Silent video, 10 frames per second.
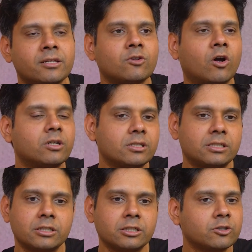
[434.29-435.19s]
He's not
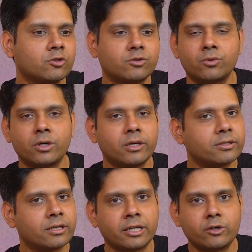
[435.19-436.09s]
just you know
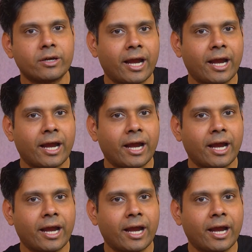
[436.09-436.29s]
studios and into